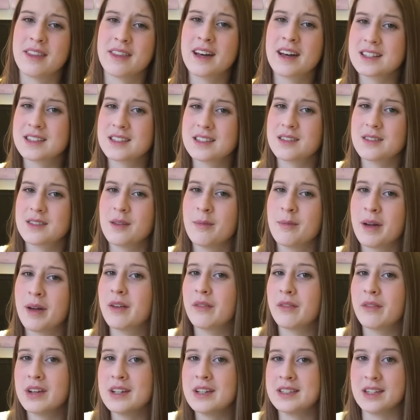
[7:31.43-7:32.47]
That's the
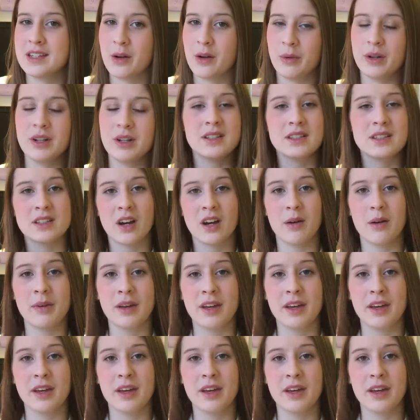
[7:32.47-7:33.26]
main reason I wanted to come